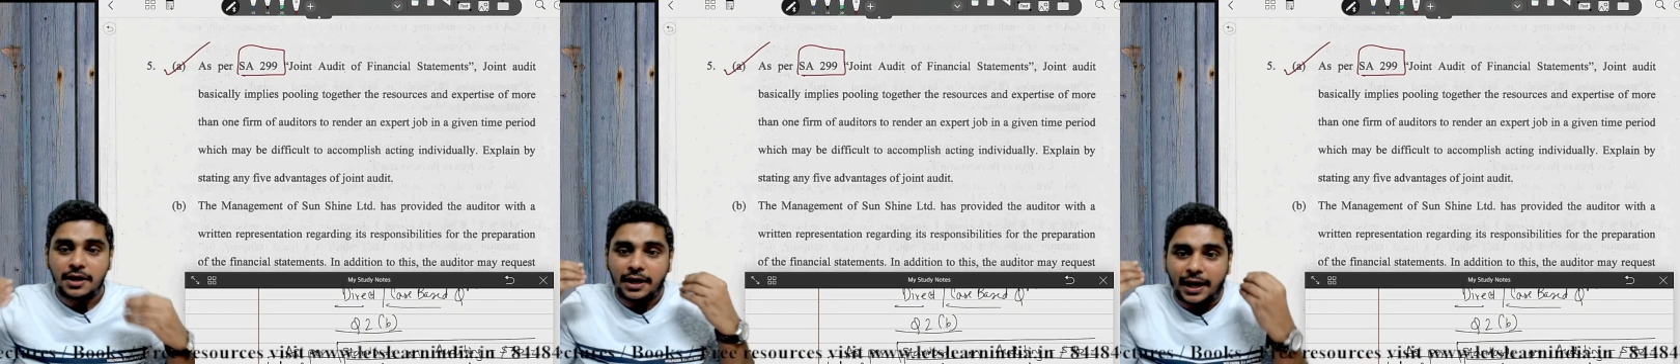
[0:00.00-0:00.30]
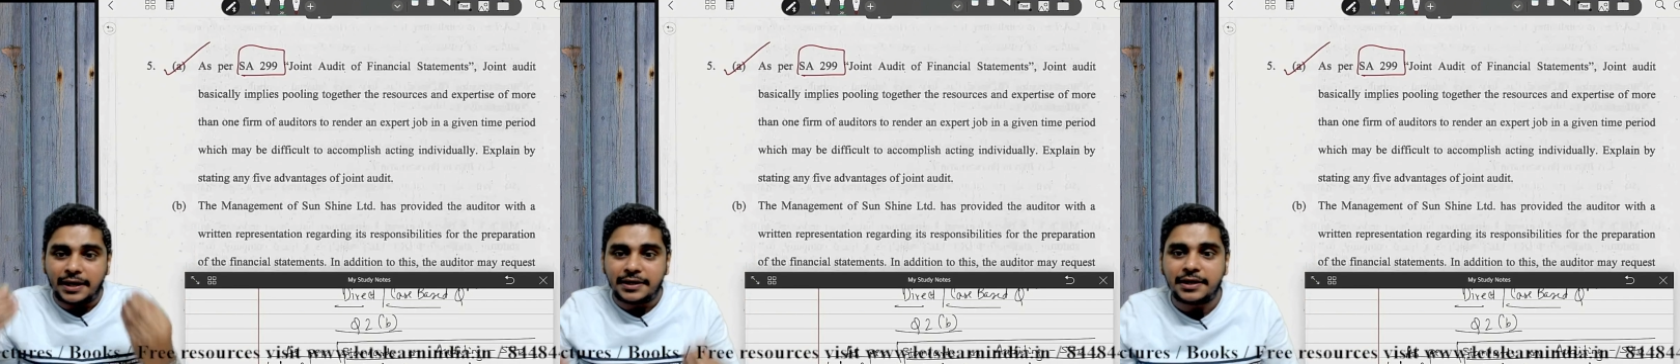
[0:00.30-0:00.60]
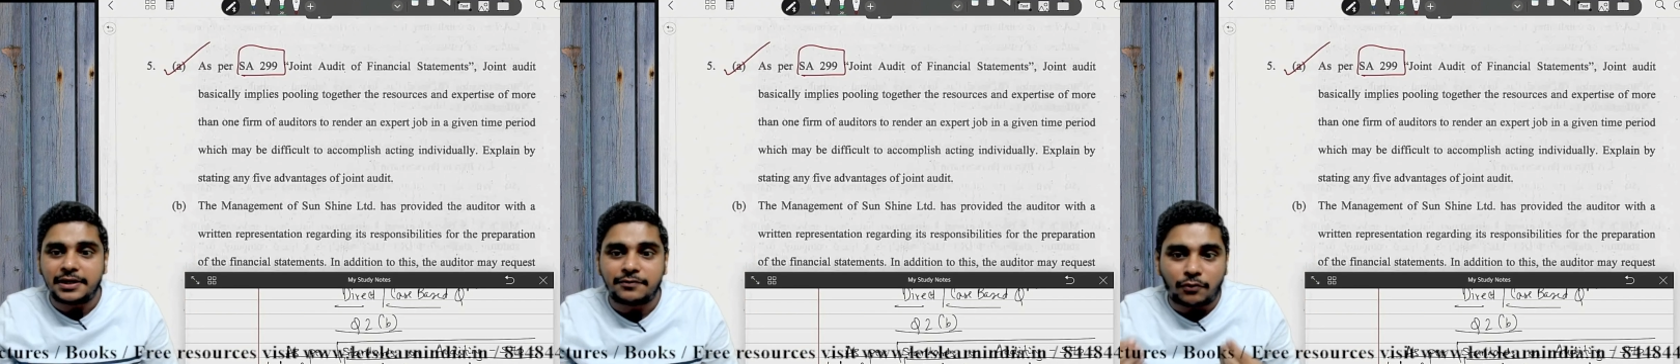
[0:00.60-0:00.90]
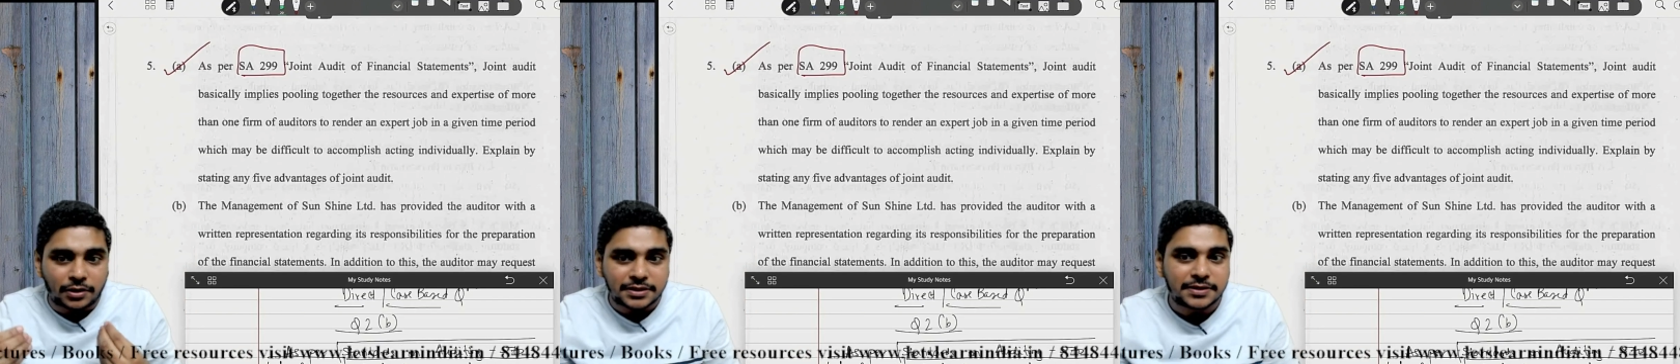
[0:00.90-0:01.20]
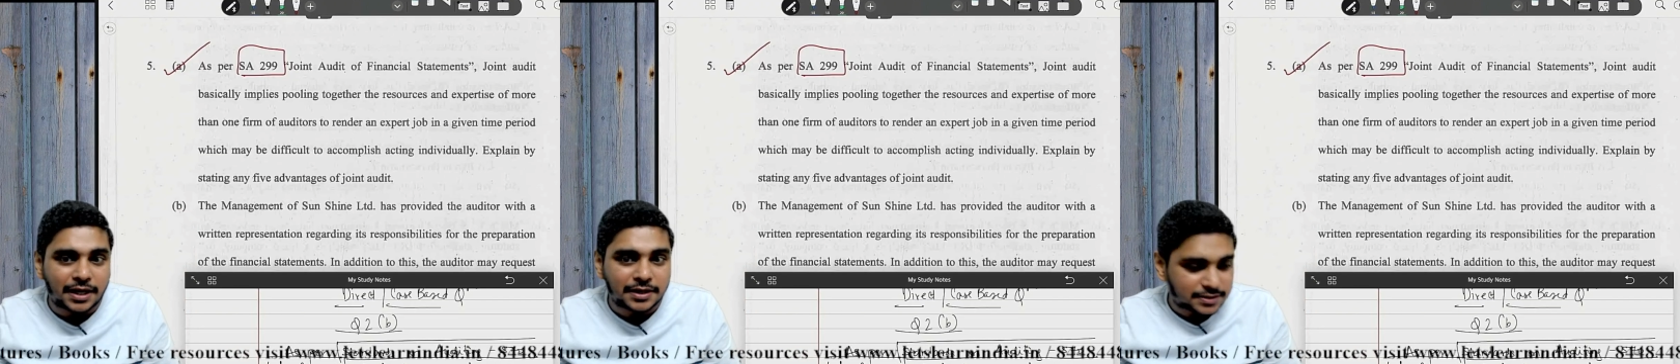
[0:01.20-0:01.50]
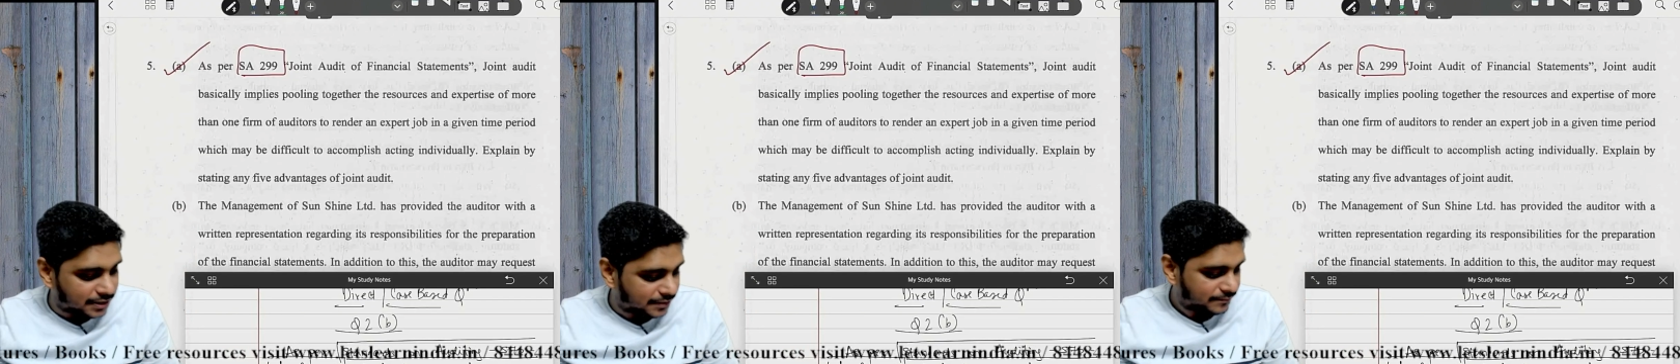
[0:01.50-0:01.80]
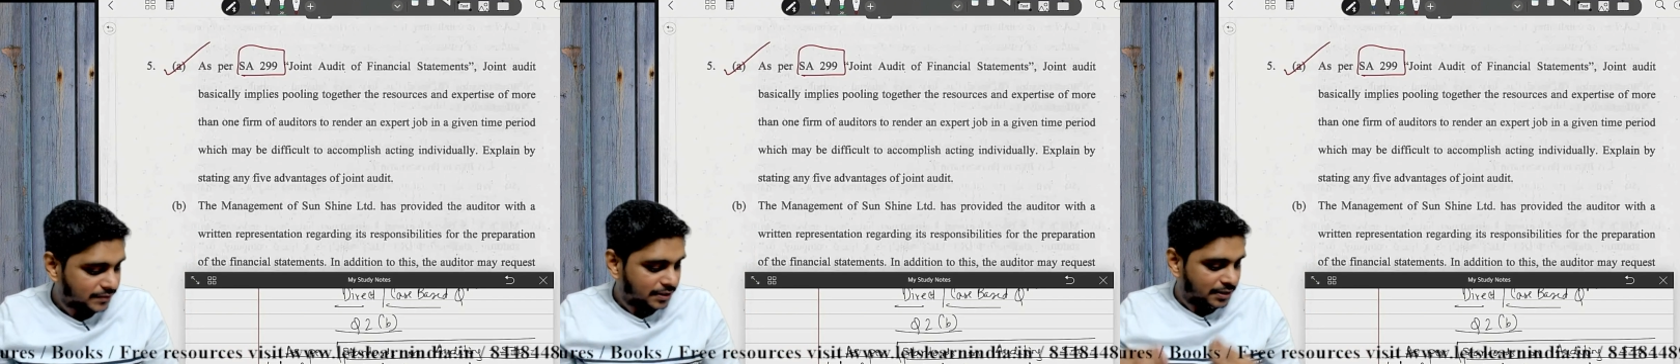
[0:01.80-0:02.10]
Ideally, what is the answer?
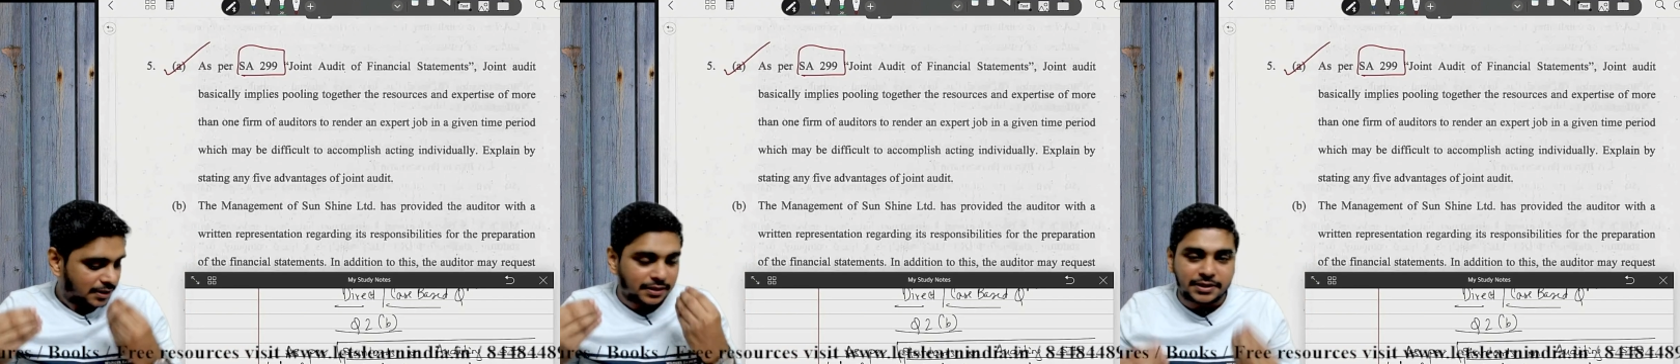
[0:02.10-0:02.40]
It